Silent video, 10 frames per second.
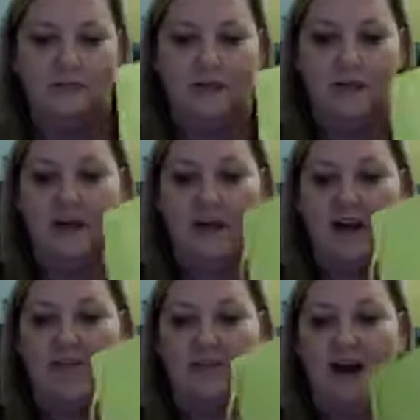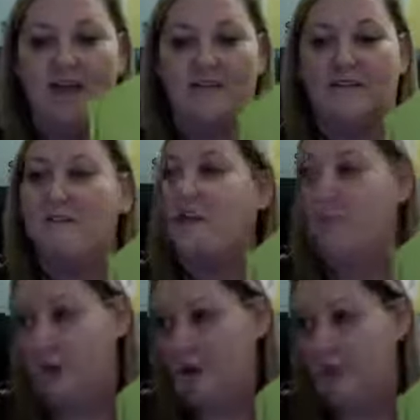And I have lots of
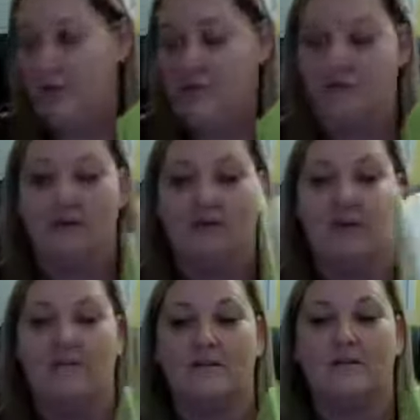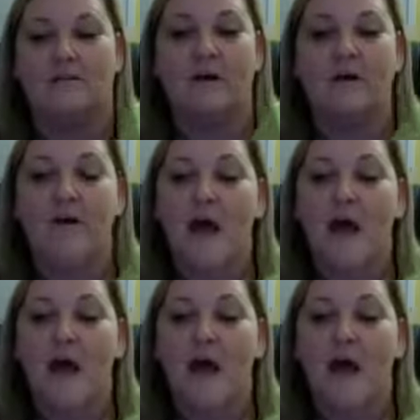them over there in that closet as well.